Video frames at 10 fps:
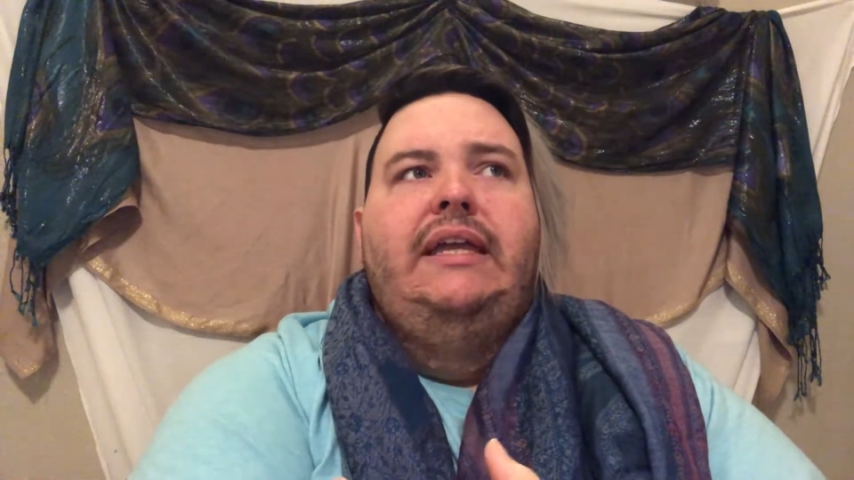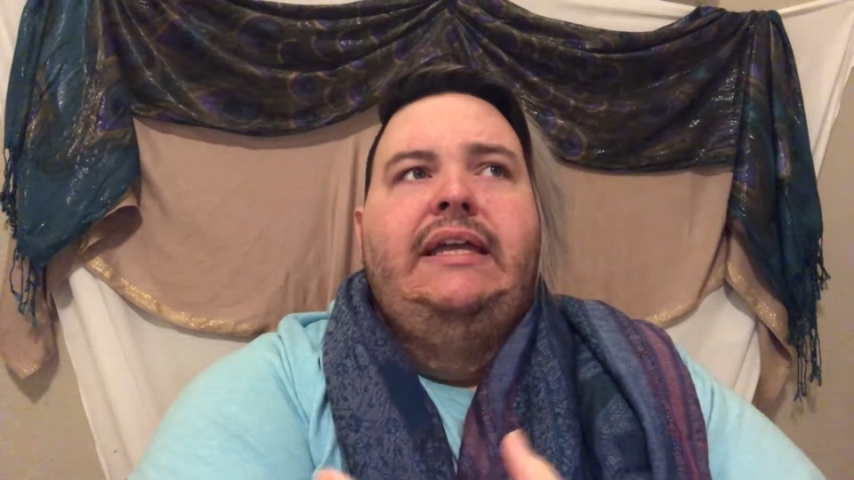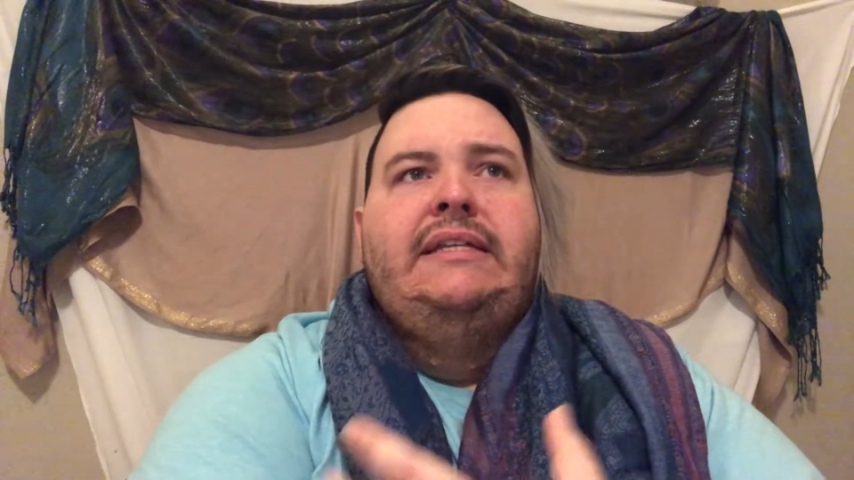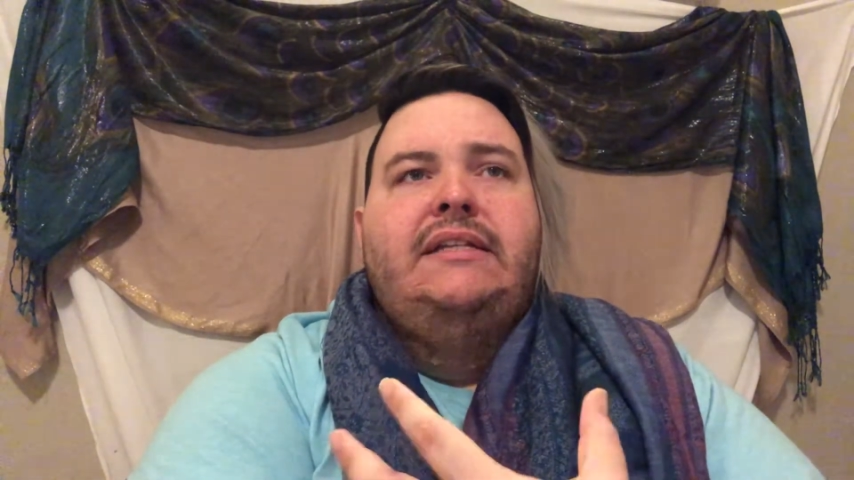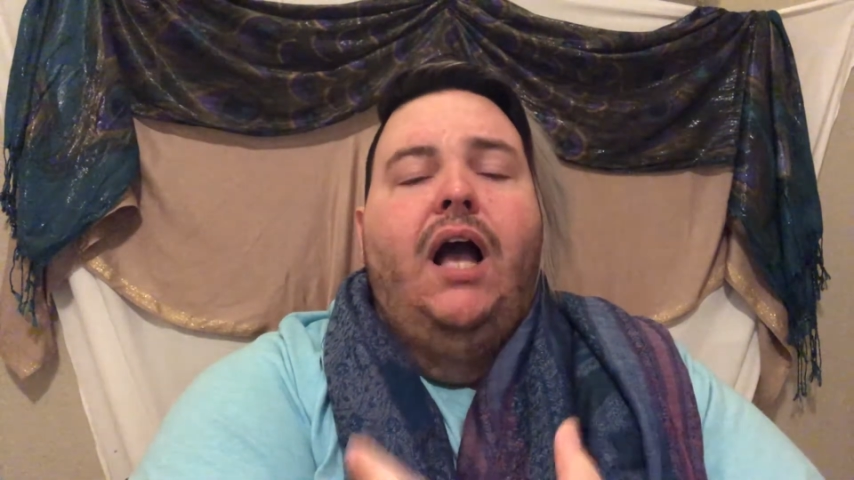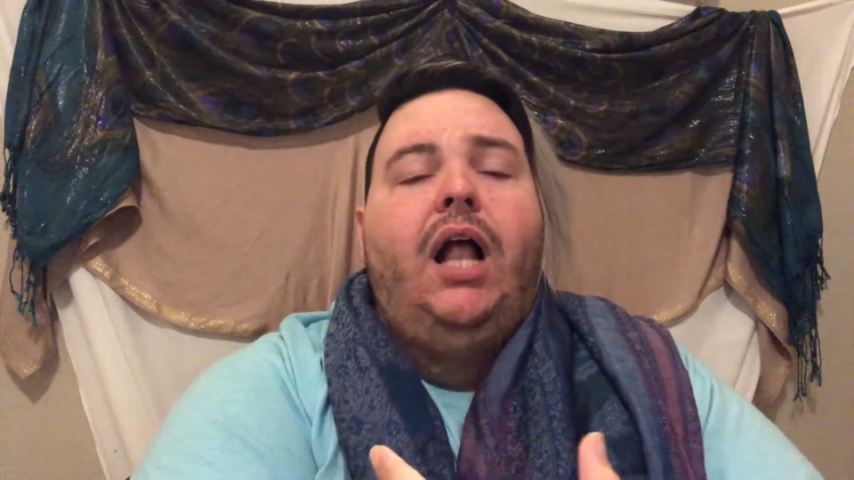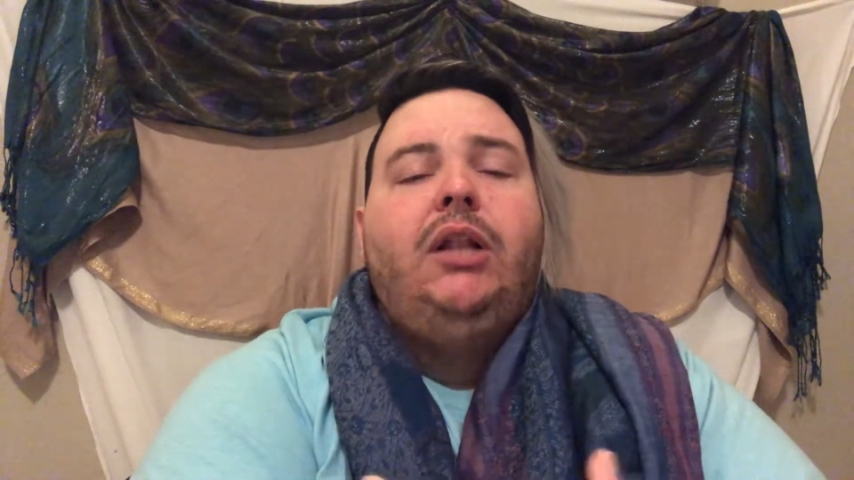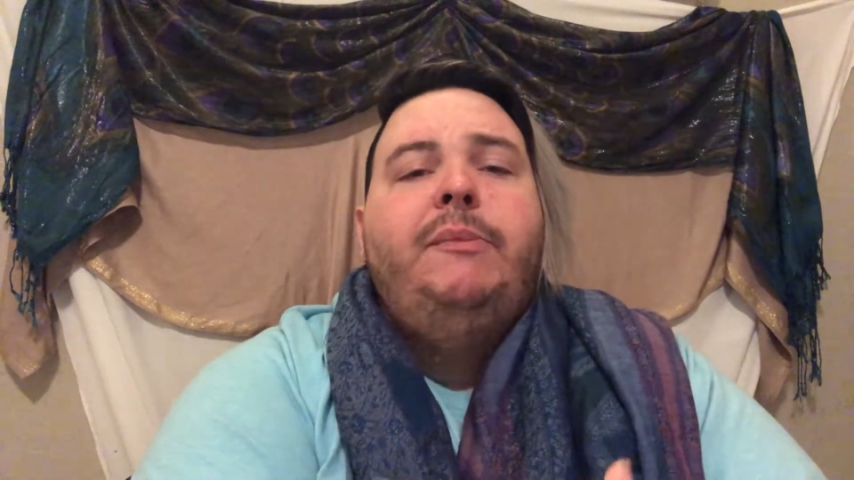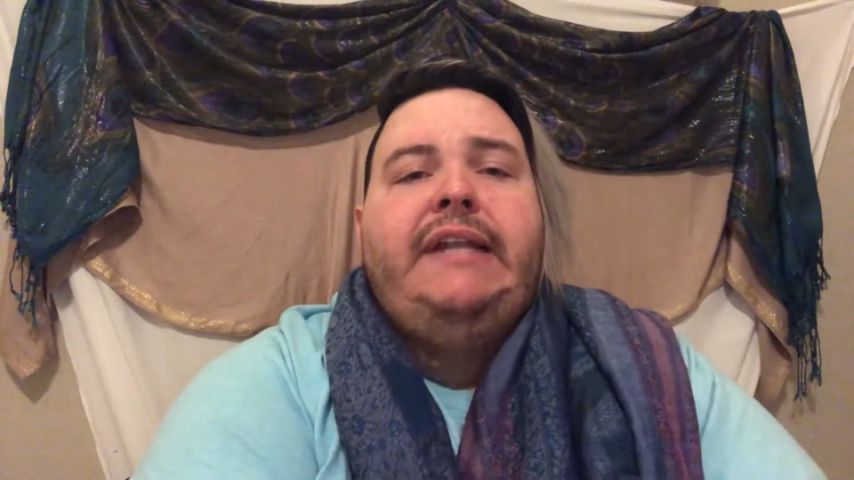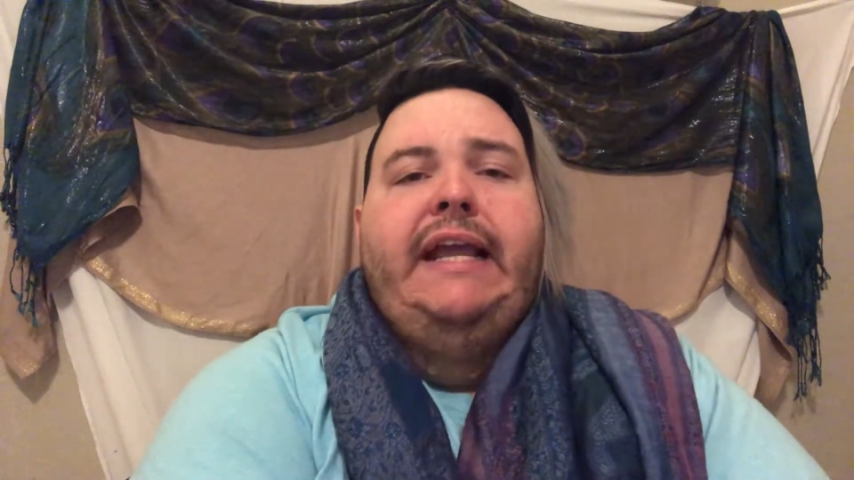is
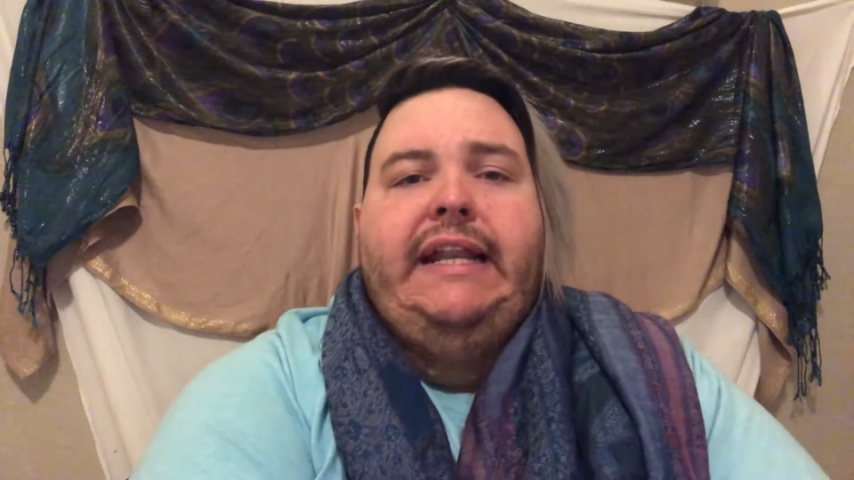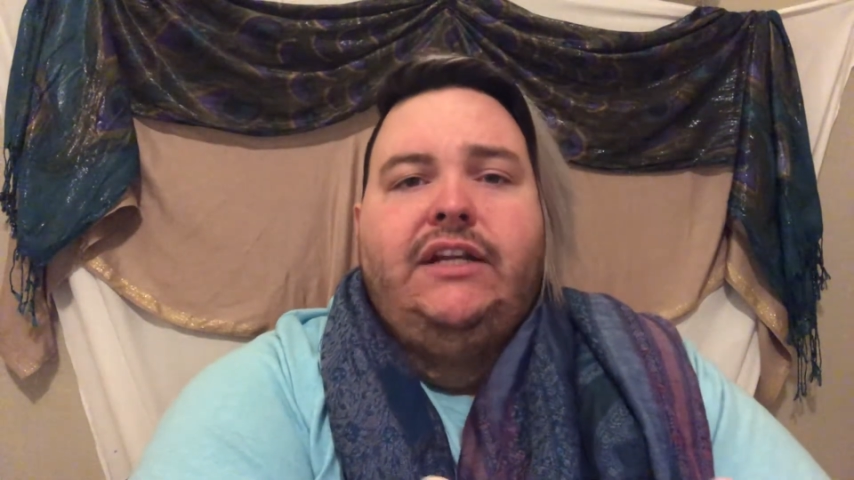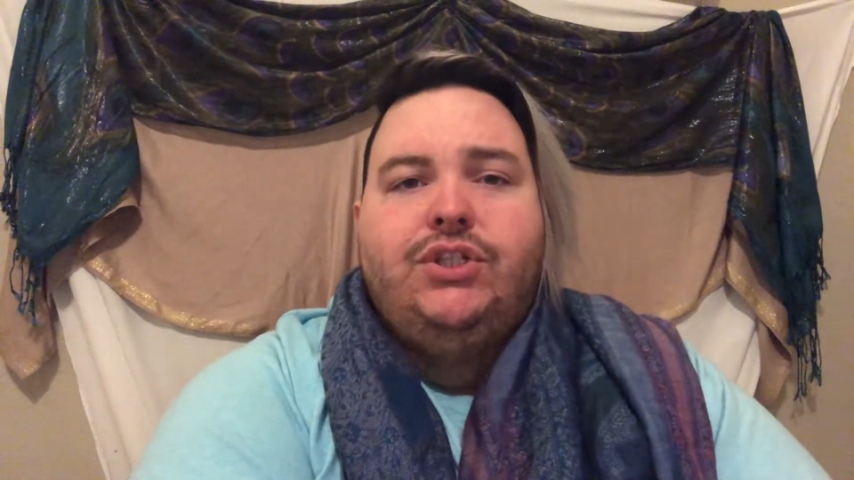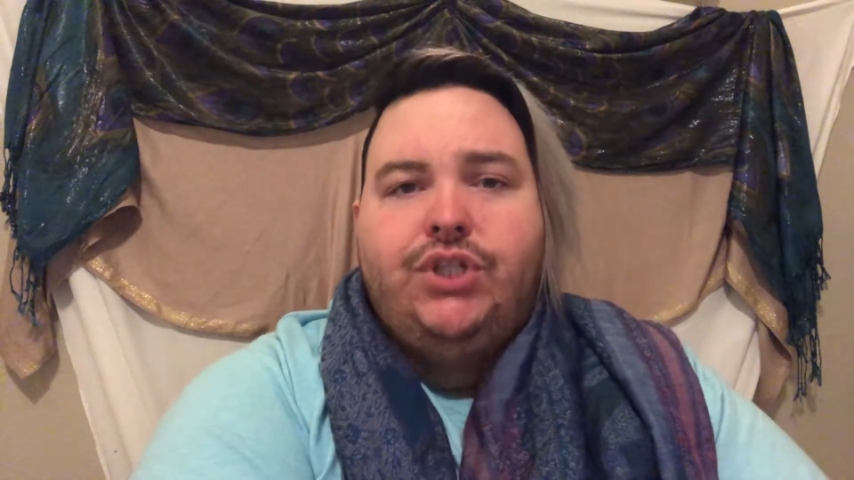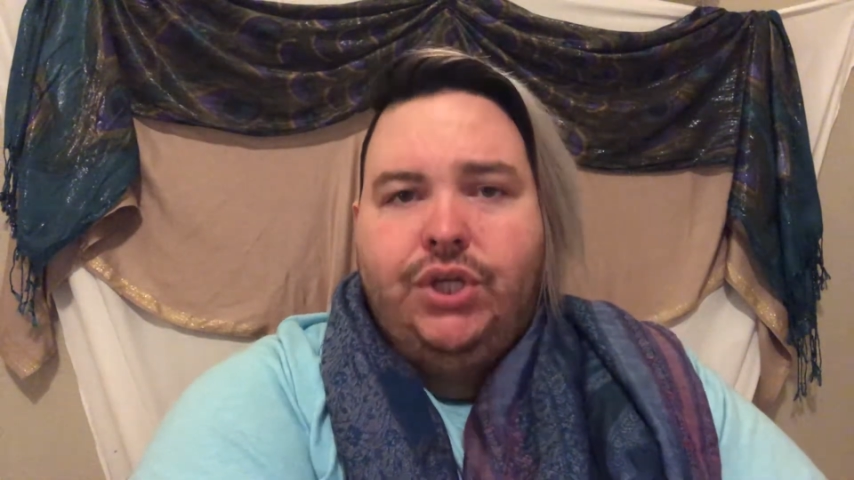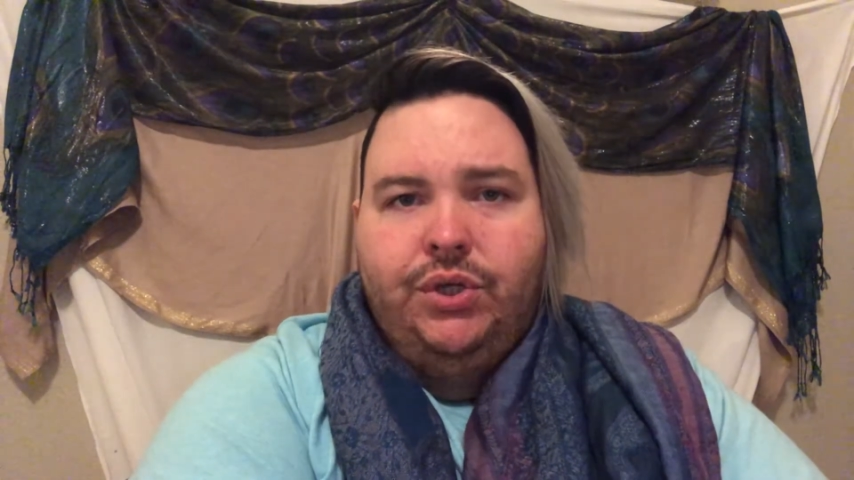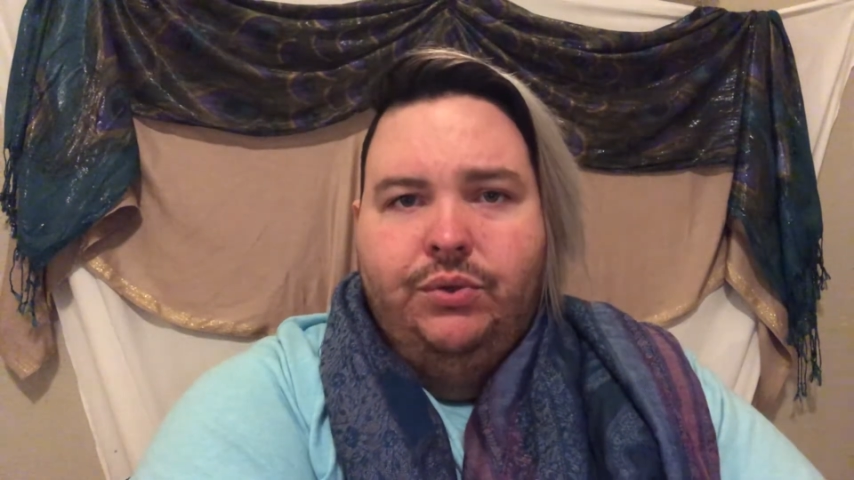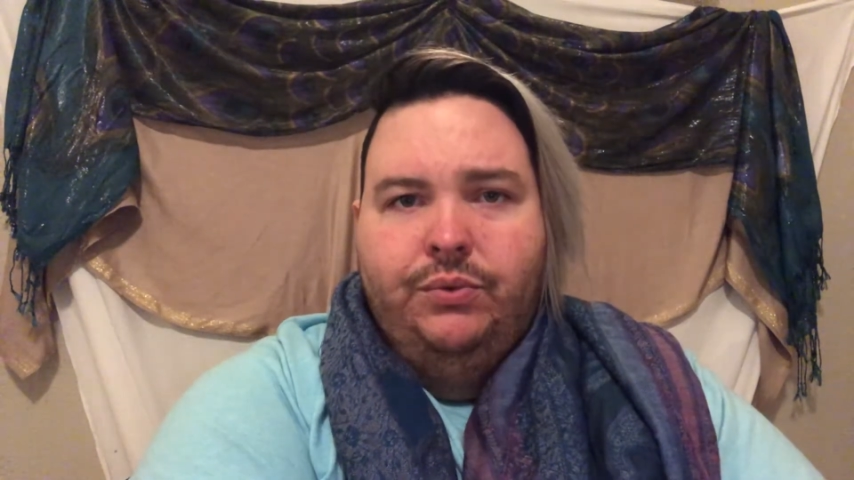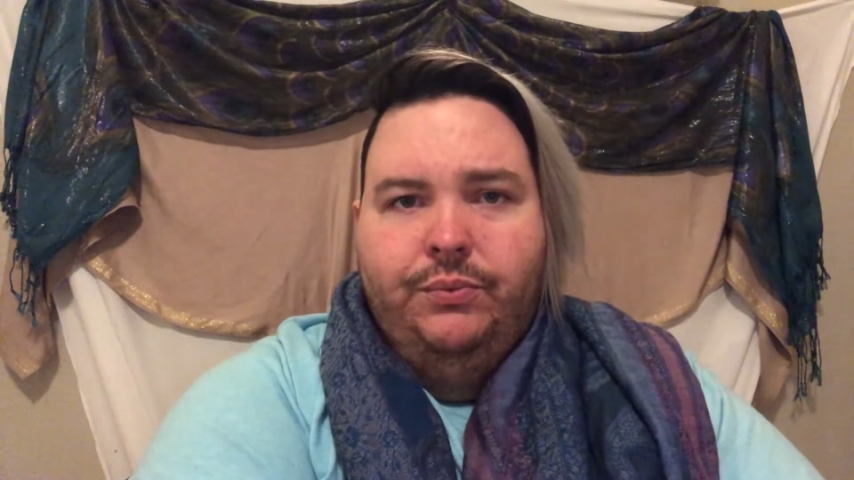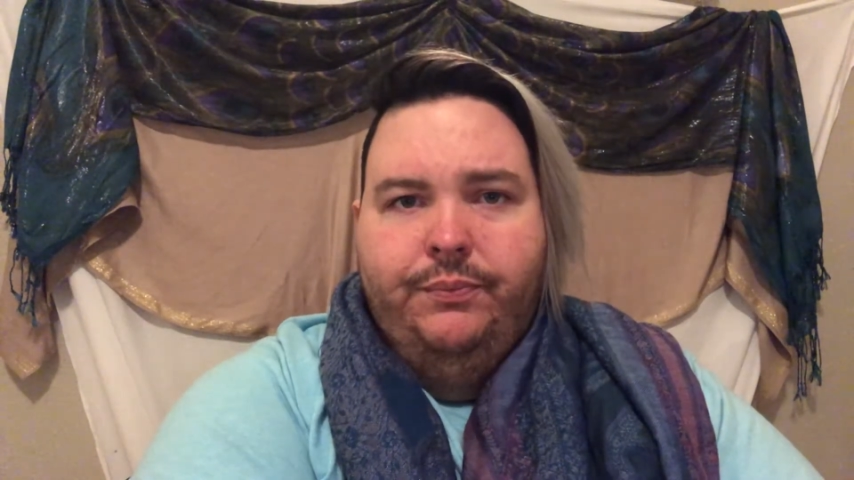culminating to.